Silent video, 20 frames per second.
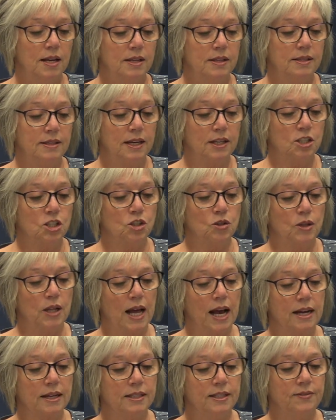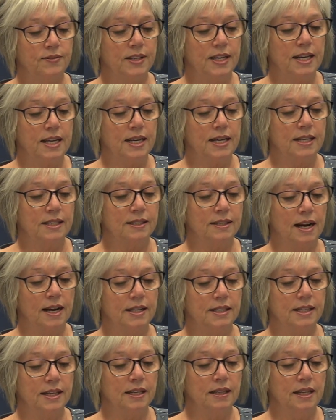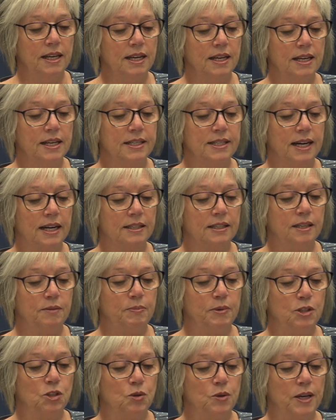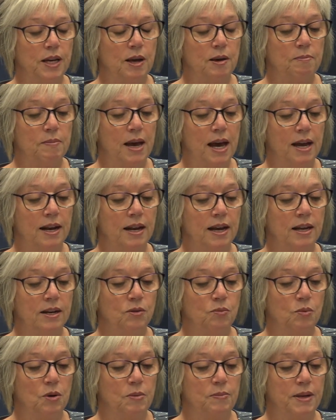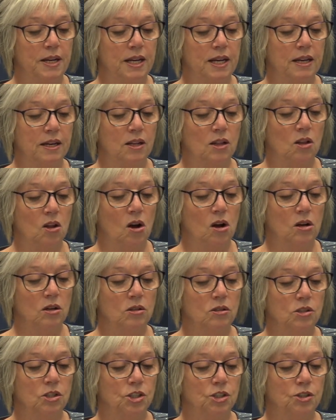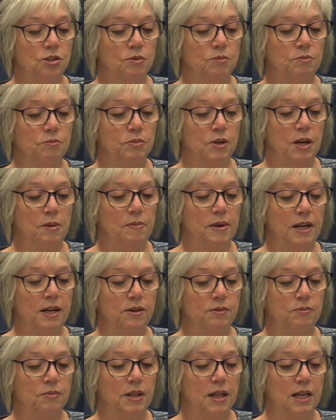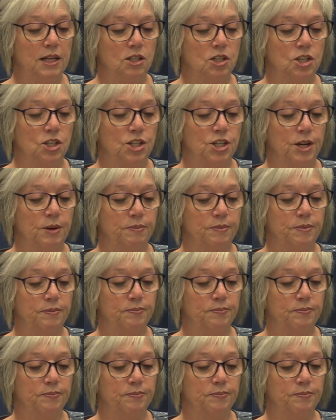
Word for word: Sexual activity is ideally conducted between a man and a woman in a long term committed relationship.